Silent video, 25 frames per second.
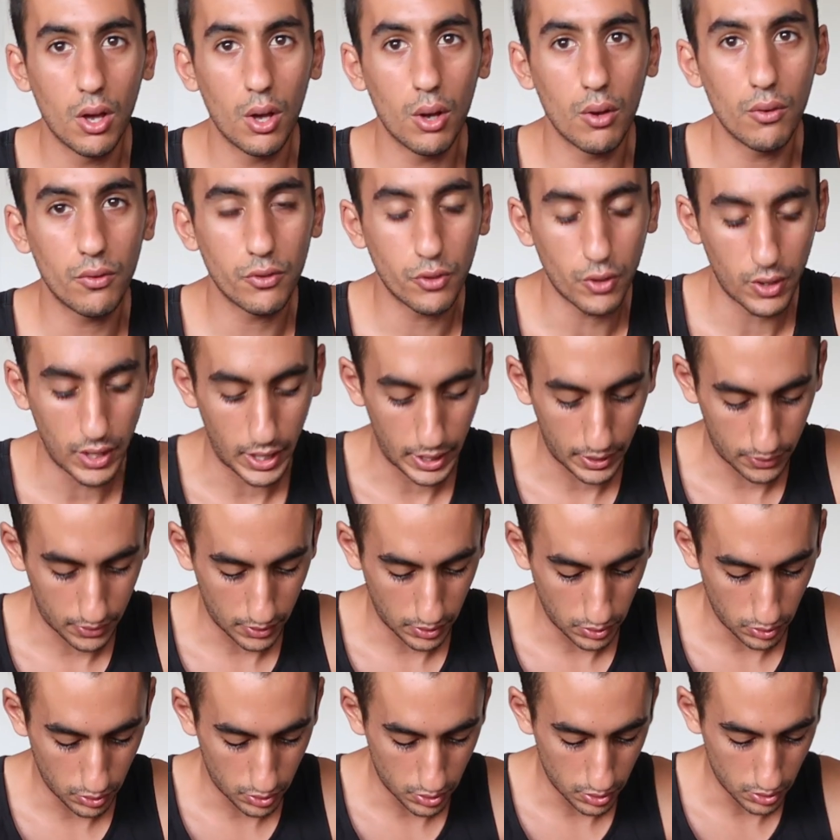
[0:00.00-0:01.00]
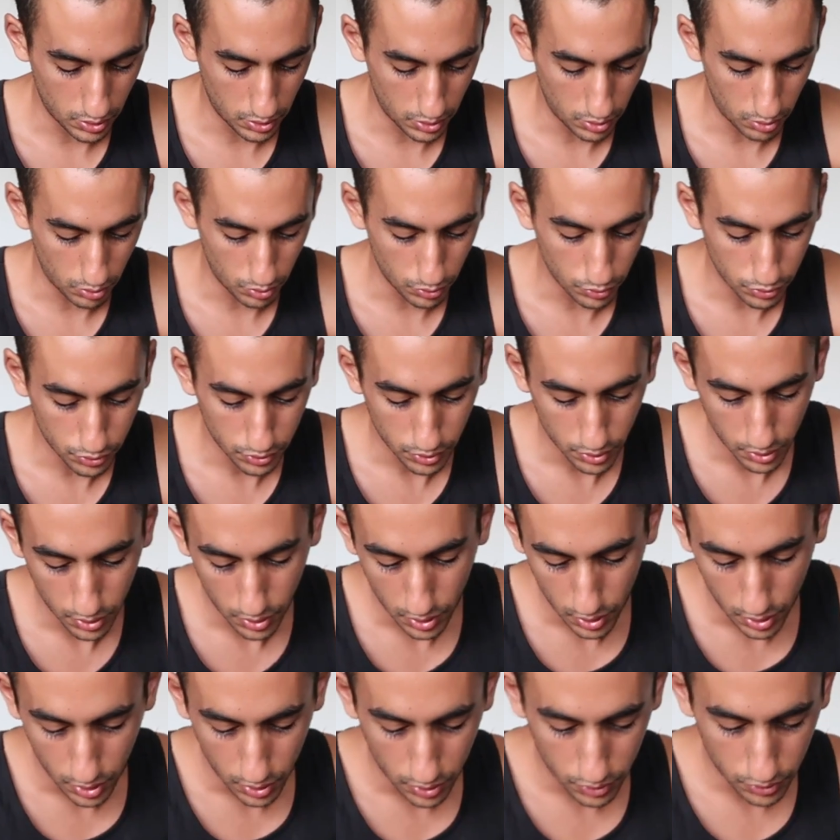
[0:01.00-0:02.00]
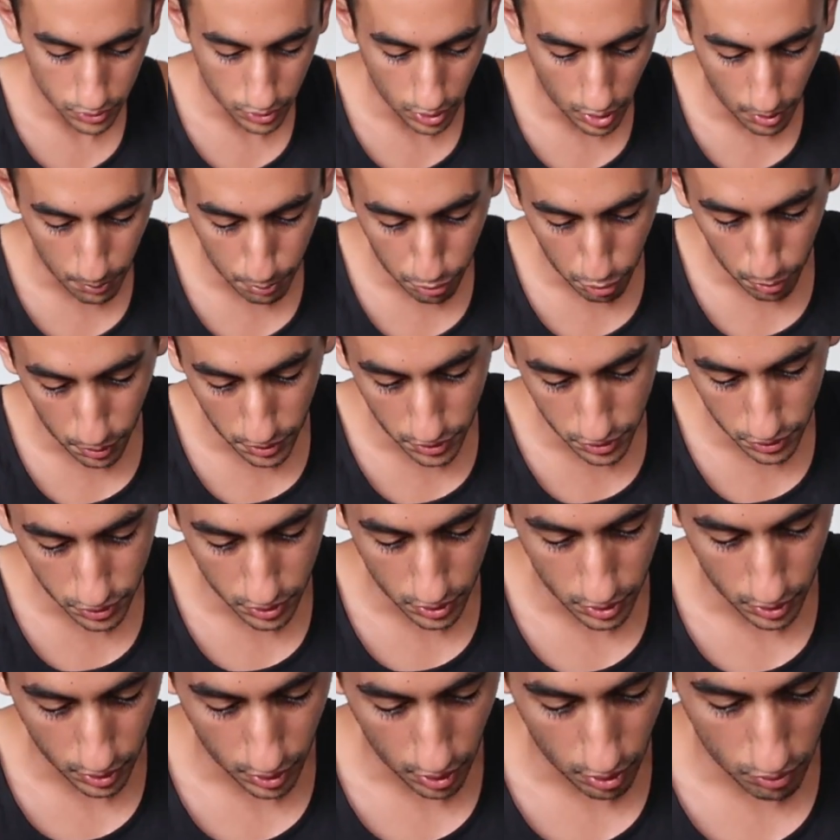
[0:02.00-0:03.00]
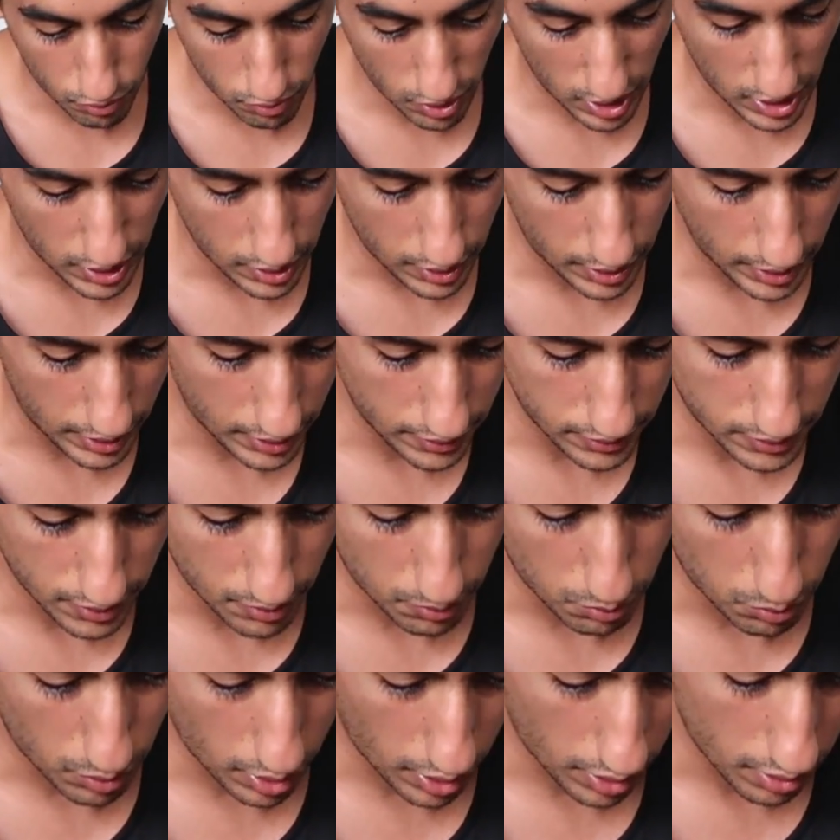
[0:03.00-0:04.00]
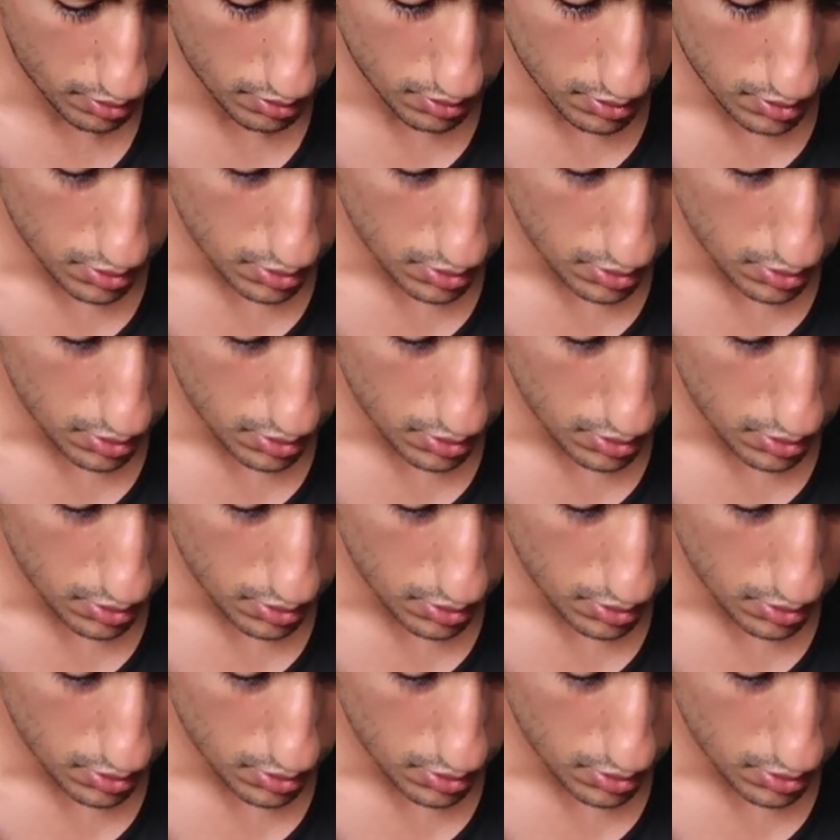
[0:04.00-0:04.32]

of your leg that you can use. So I'm probably just going to go right here somewhere